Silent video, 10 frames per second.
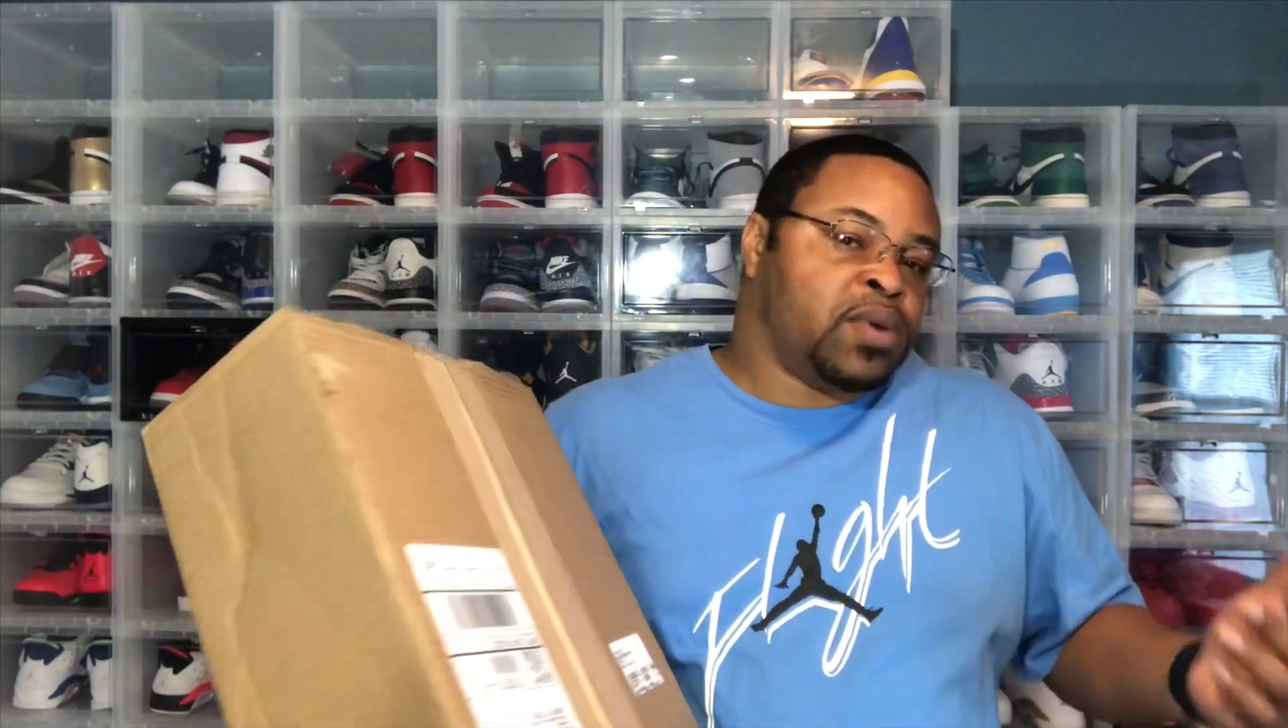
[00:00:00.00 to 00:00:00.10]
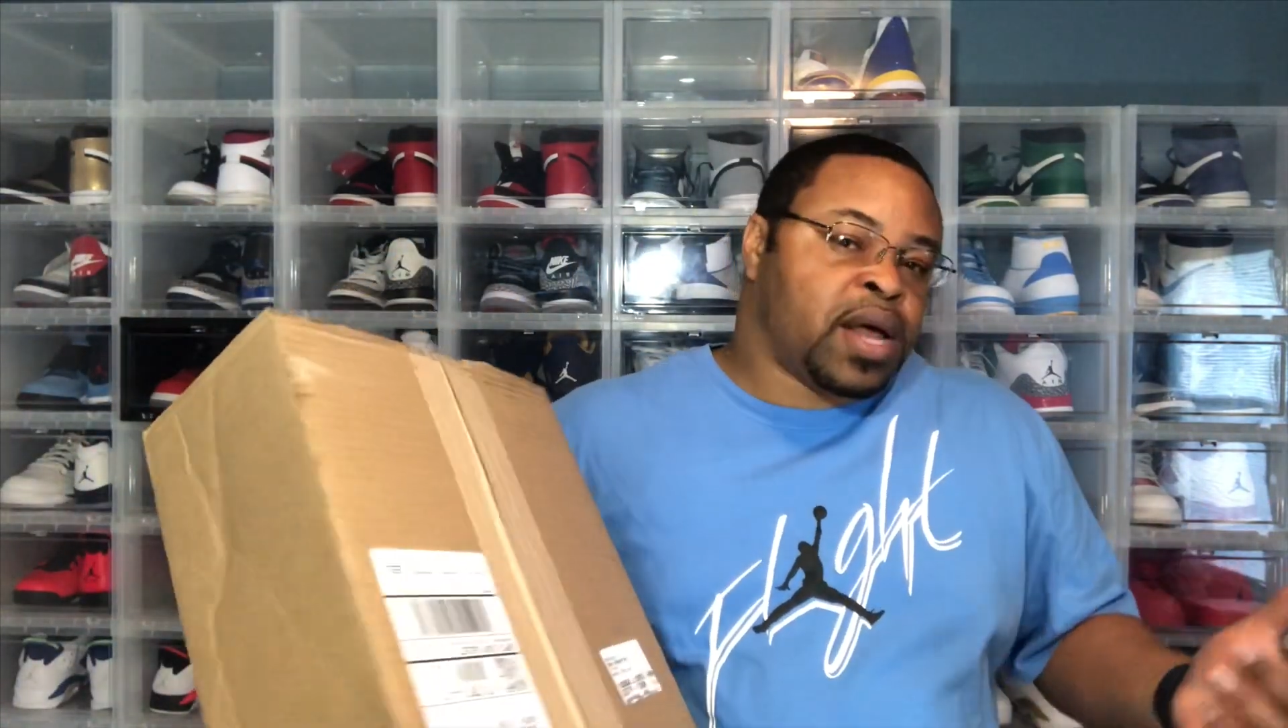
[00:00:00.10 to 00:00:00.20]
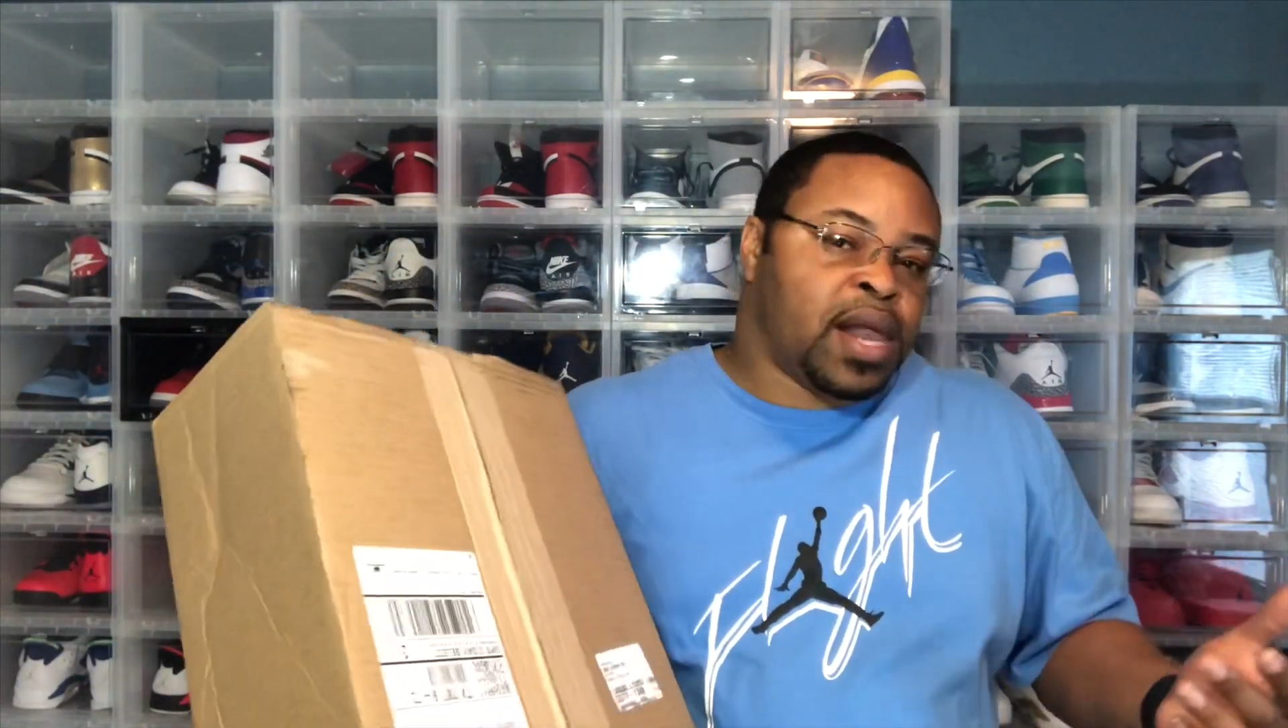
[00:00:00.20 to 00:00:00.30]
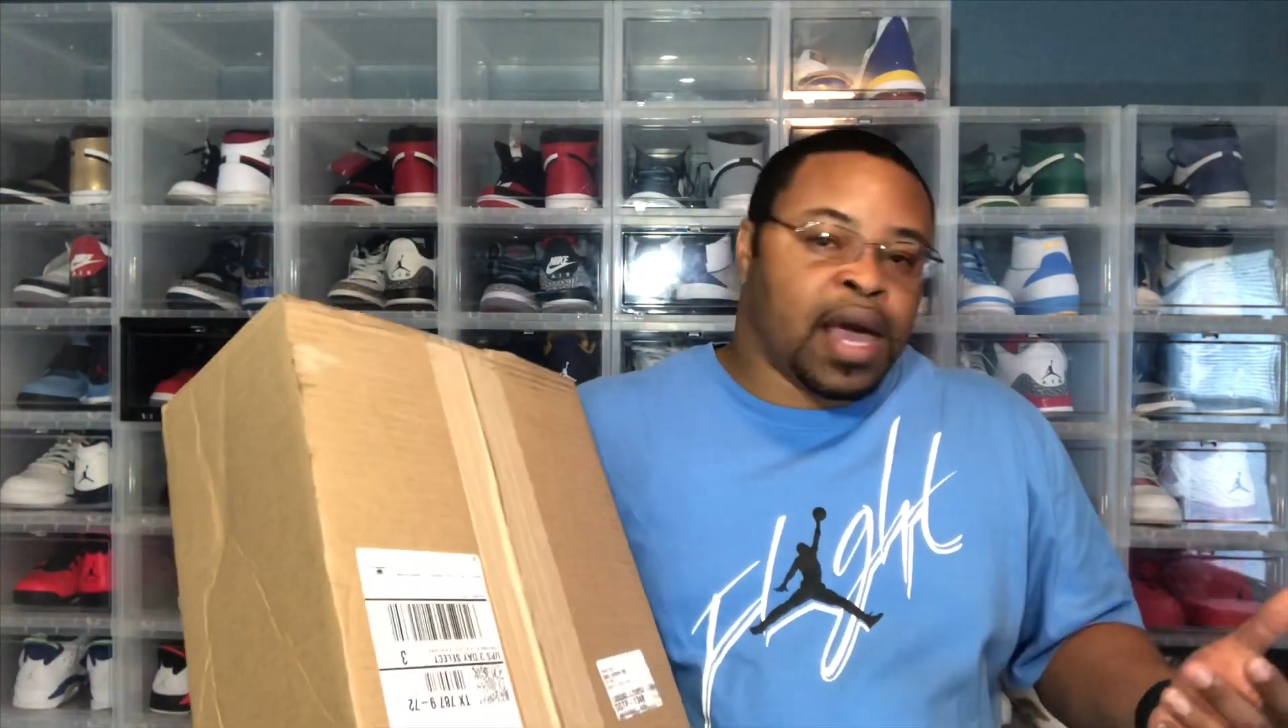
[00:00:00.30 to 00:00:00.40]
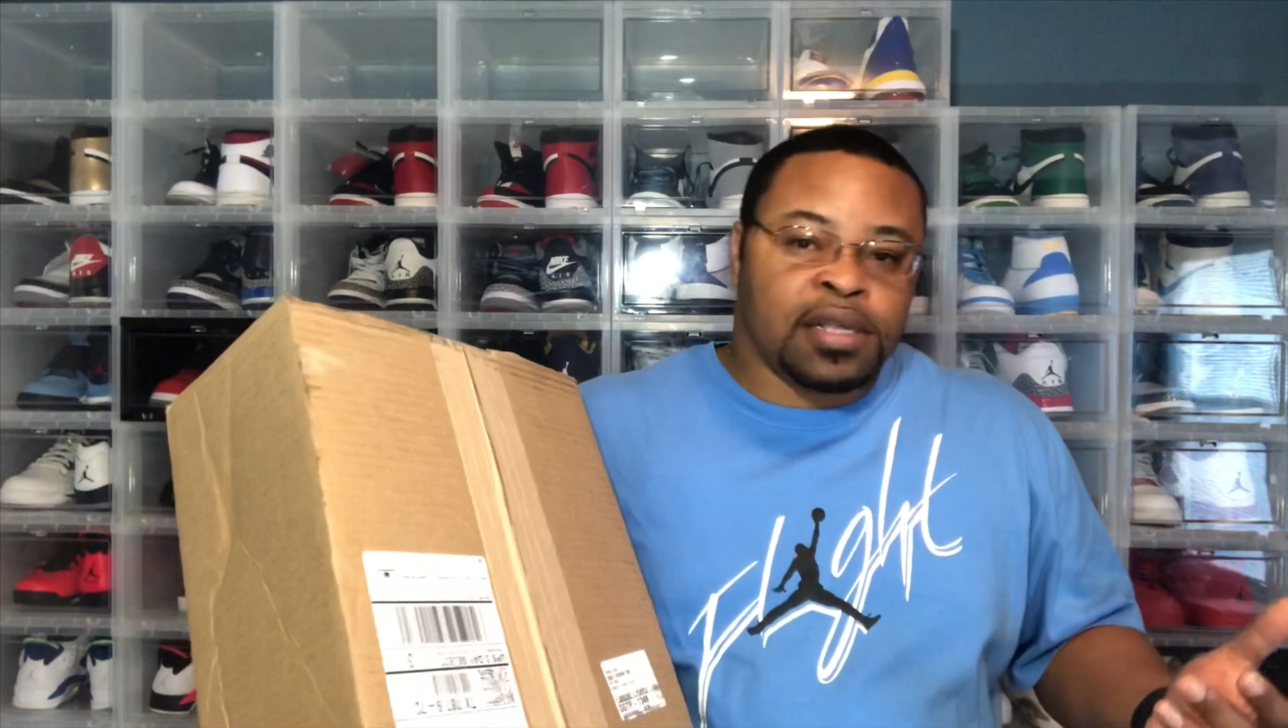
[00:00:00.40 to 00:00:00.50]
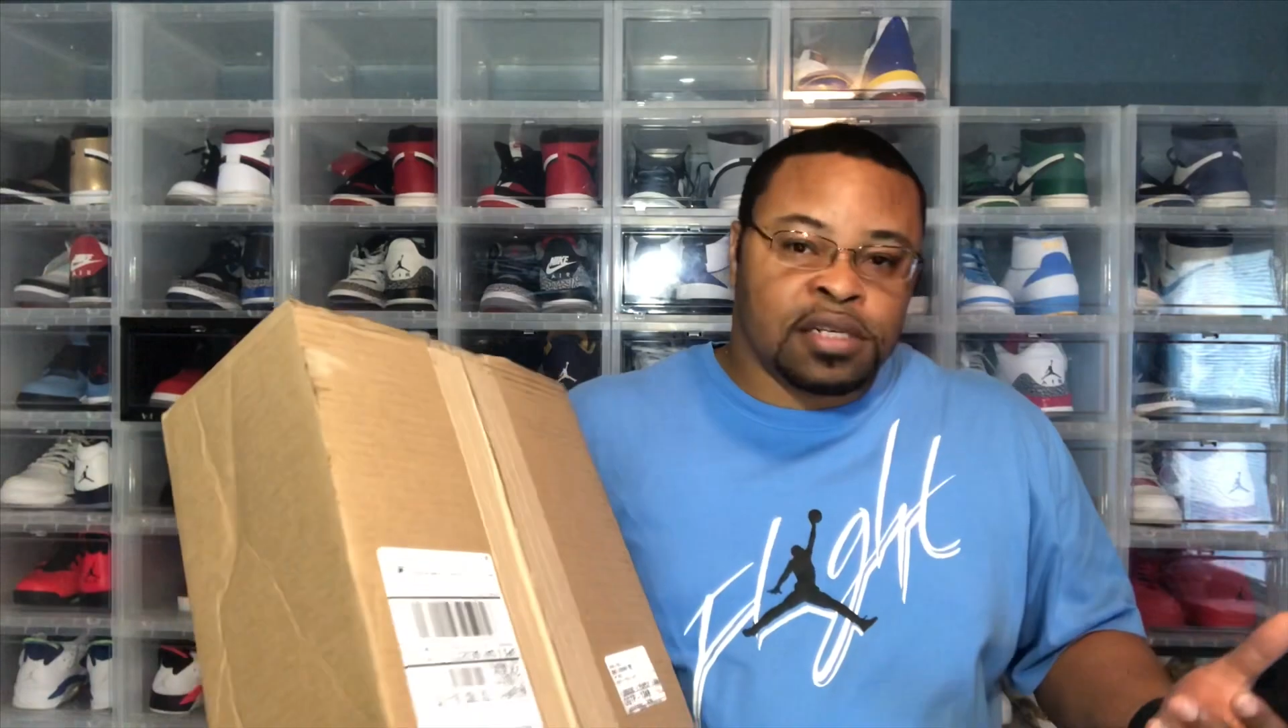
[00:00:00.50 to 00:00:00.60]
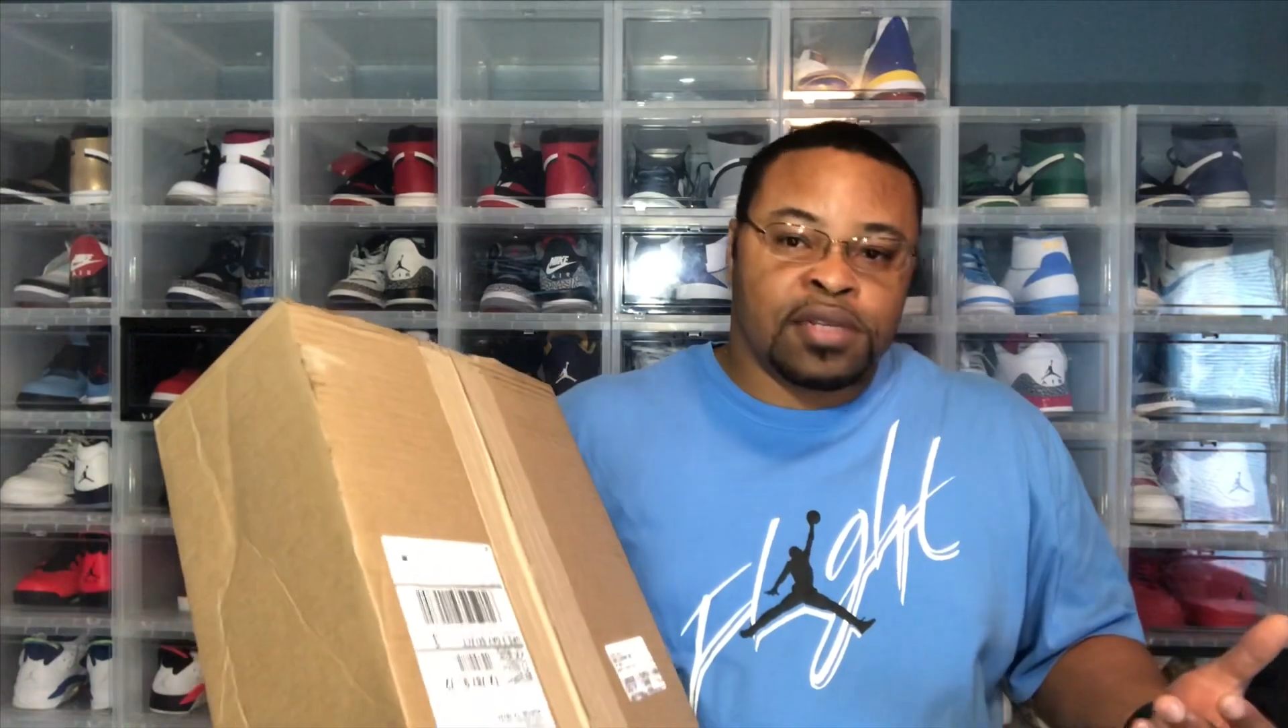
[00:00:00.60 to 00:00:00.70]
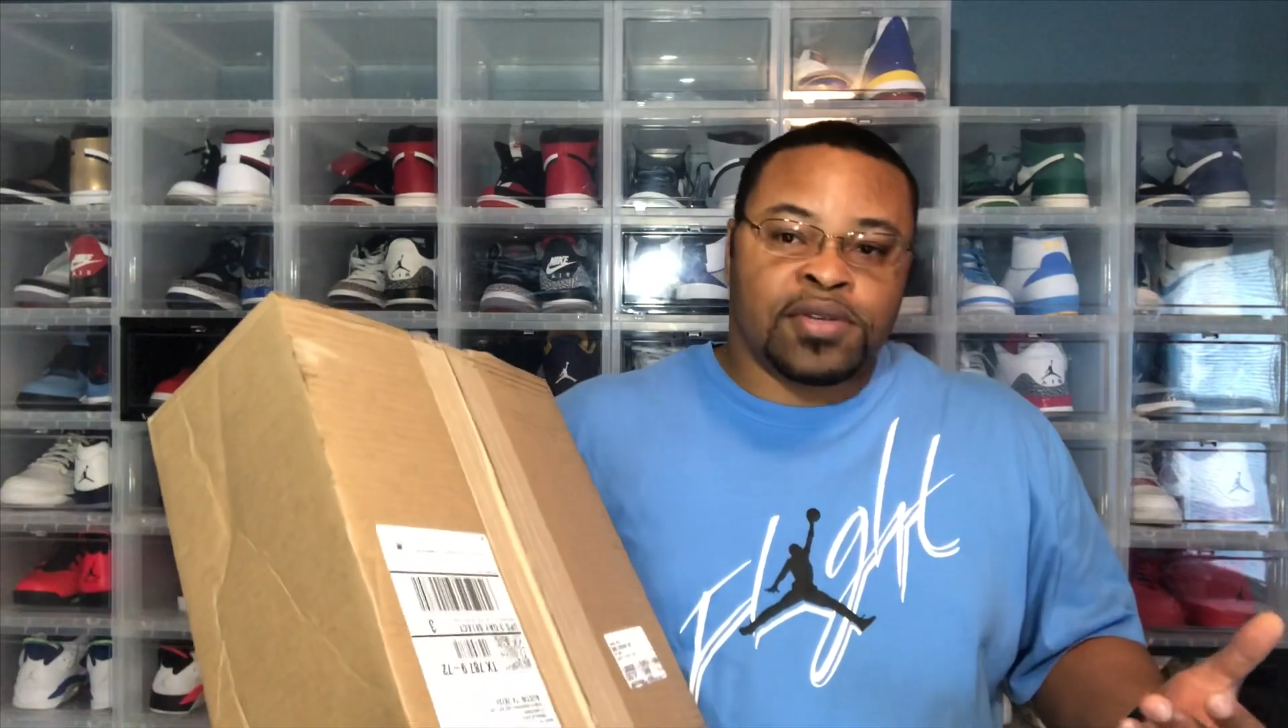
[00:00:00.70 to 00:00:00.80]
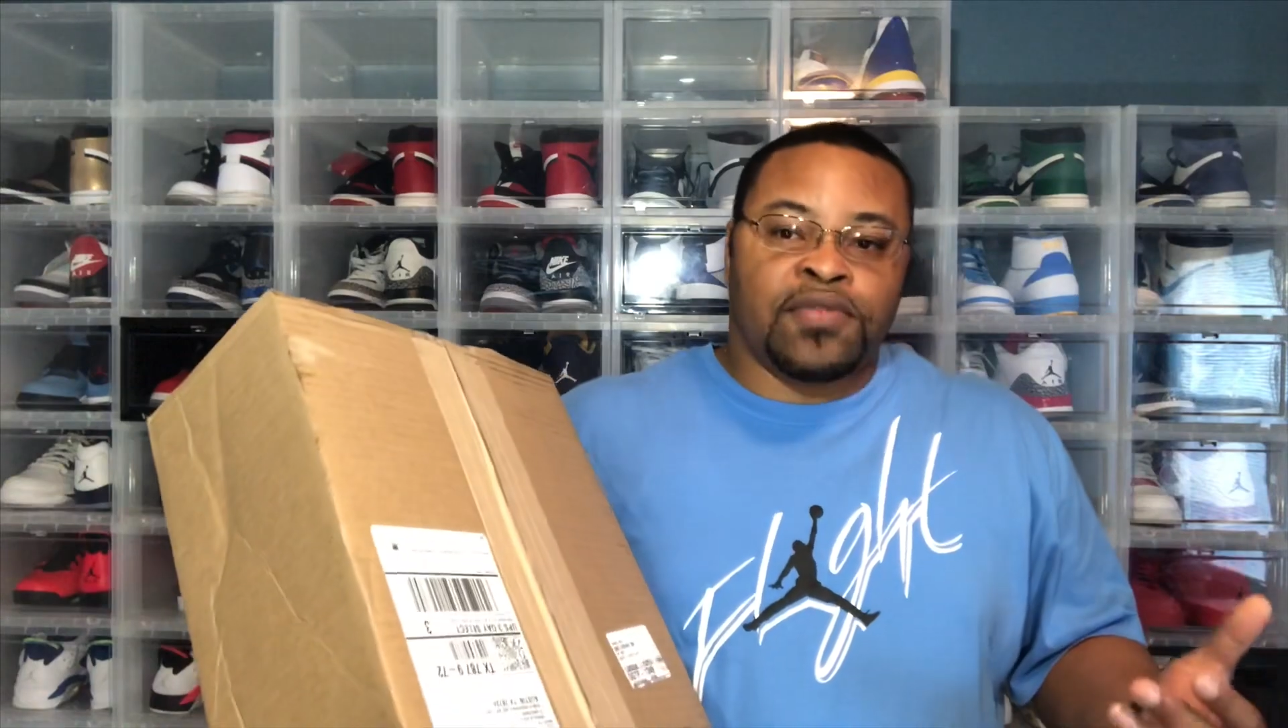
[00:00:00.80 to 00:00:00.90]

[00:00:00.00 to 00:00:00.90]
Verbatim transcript: what I like to do.